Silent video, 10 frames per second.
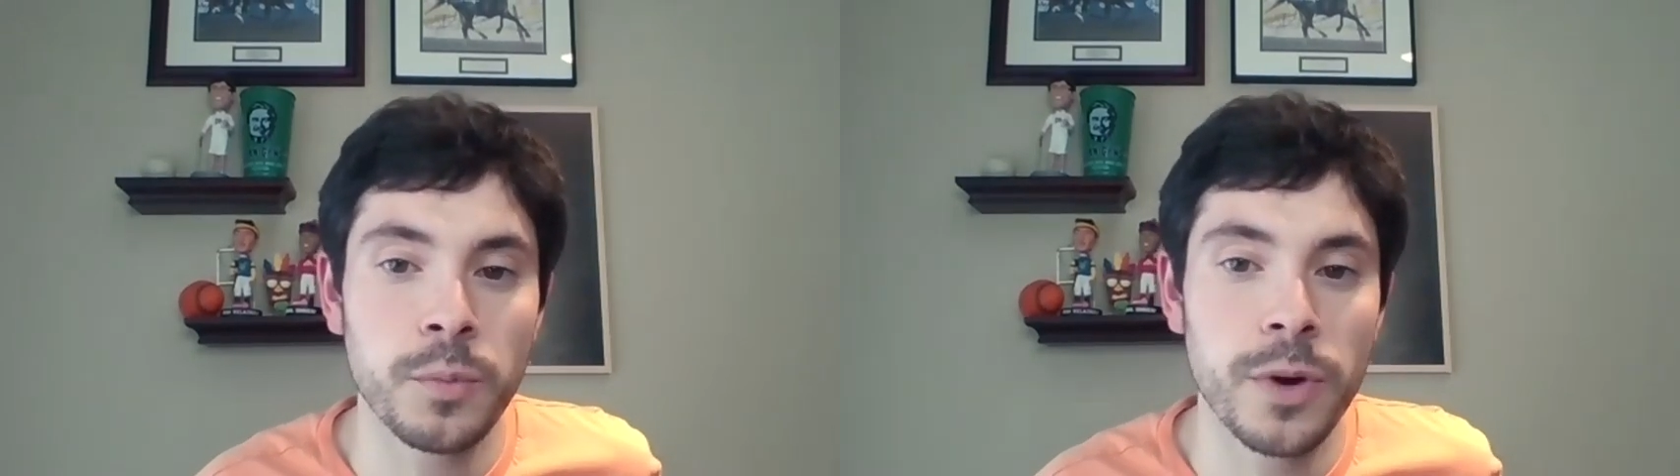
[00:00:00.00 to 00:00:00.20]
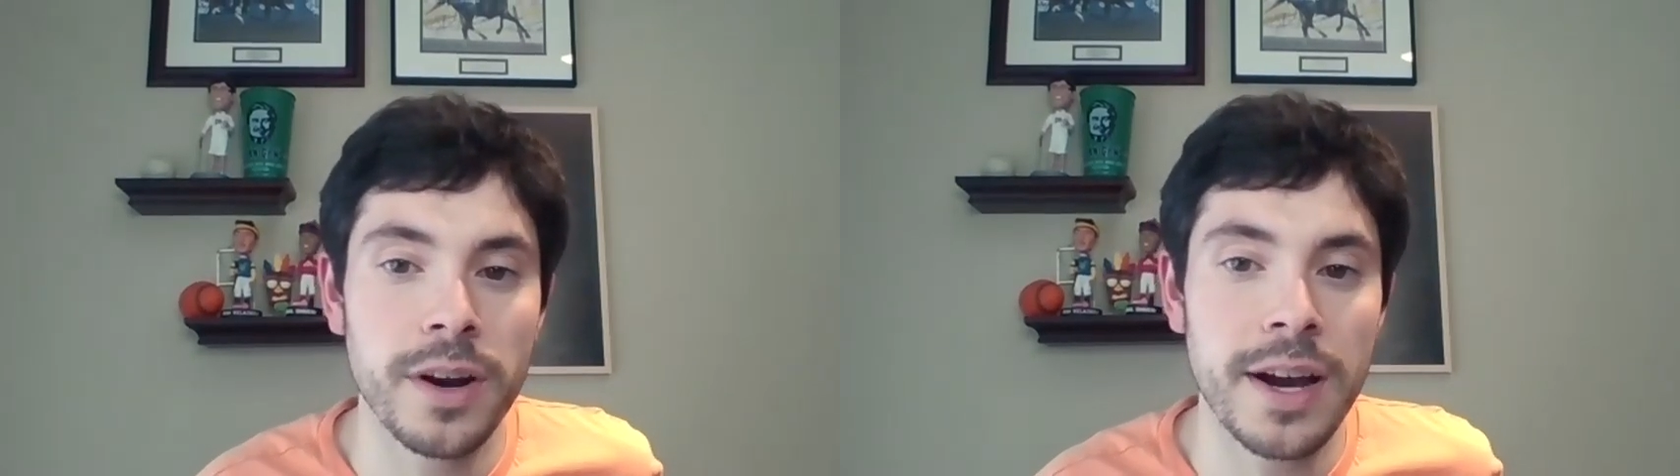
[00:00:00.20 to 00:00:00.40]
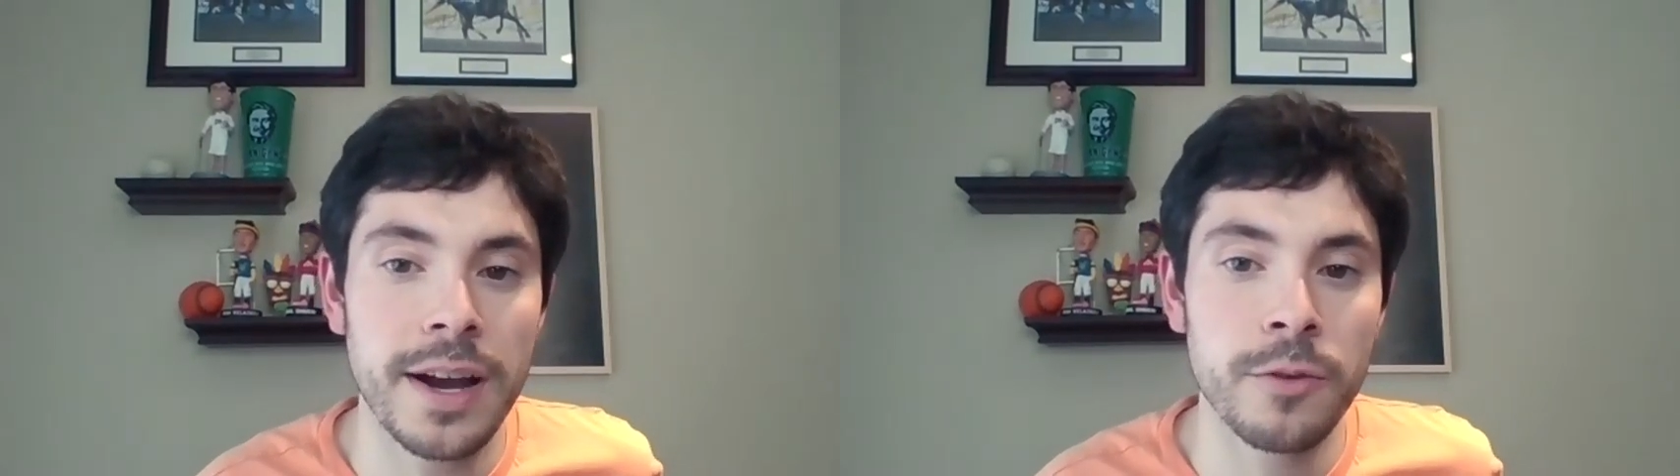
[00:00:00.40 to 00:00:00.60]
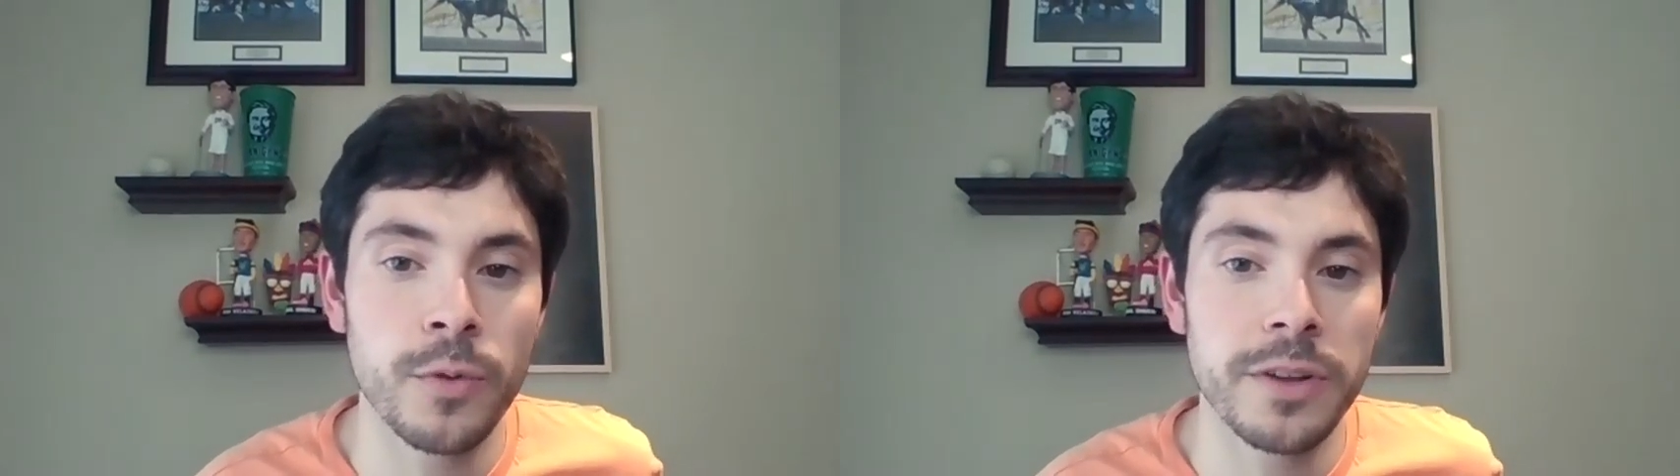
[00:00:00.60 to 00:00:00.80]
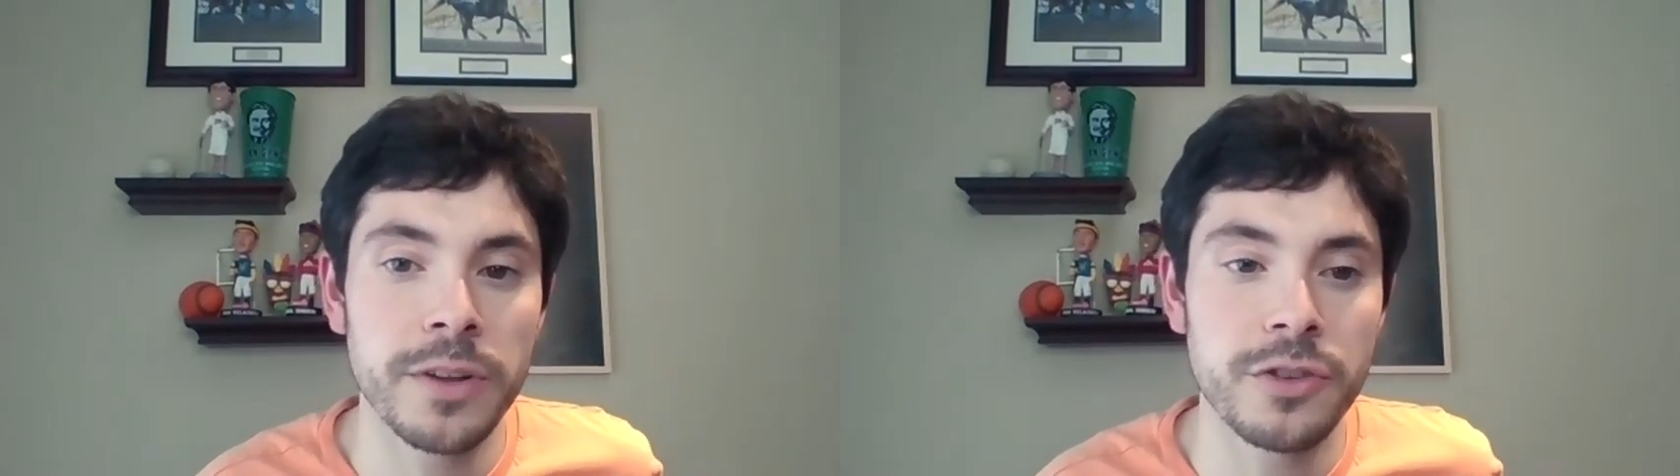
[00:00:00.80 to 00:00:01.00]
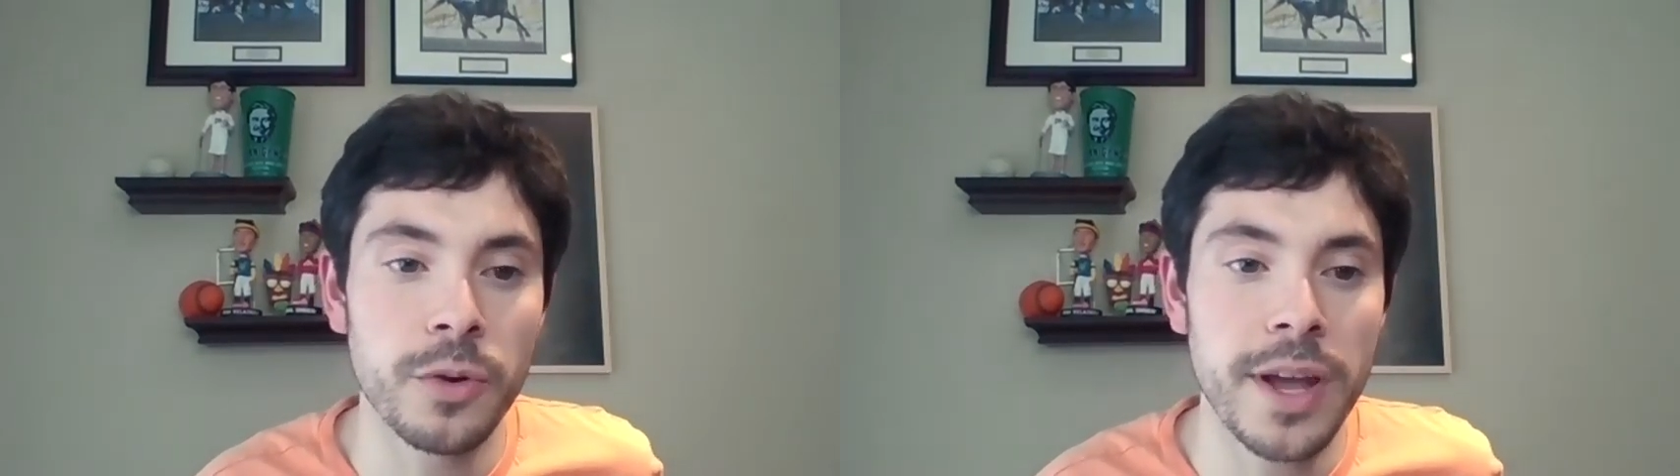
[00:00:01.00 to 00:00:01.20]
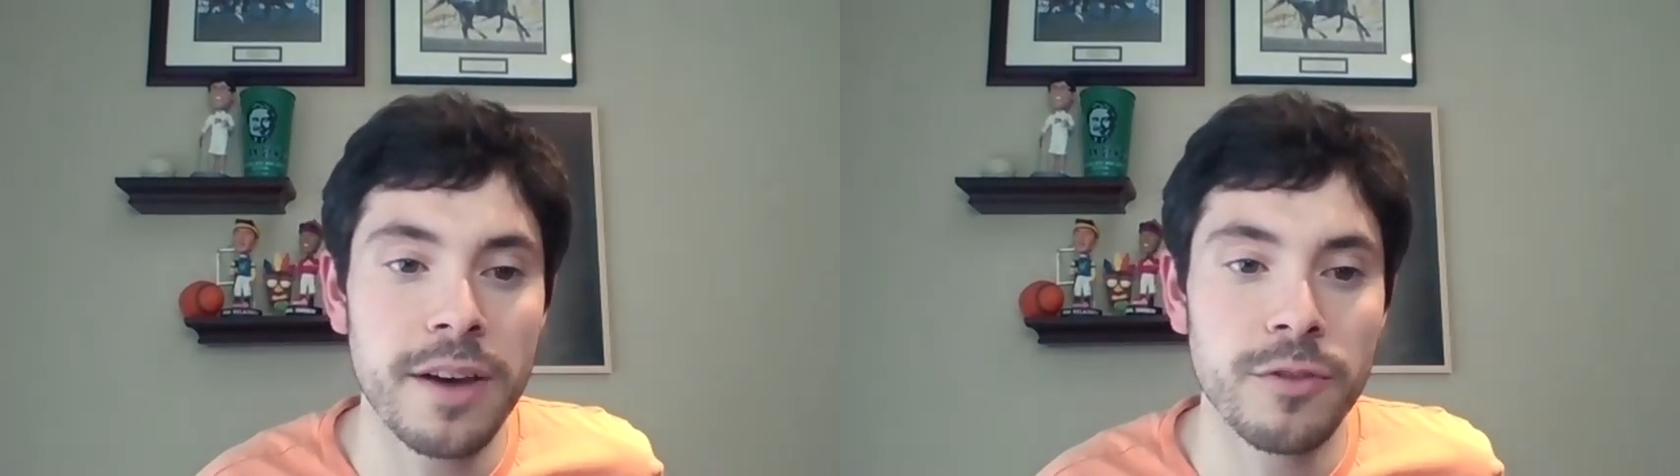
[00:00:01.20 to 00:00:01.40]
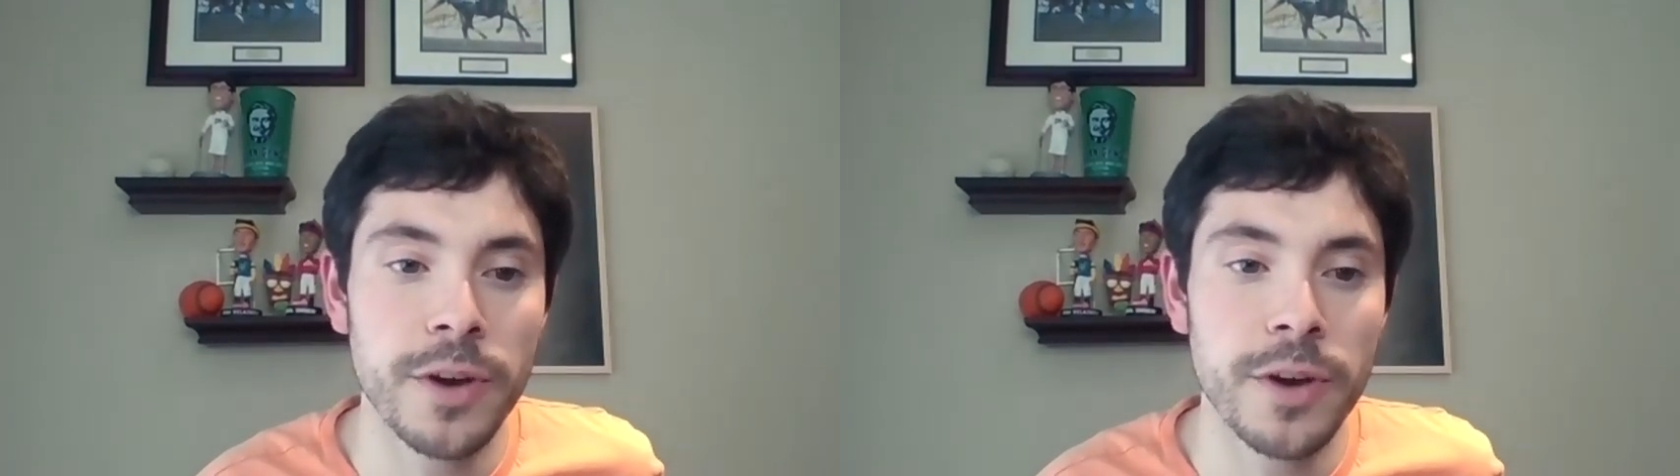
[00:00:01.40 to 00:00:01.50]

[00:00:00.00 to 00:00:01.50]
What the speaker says: where I really don't have a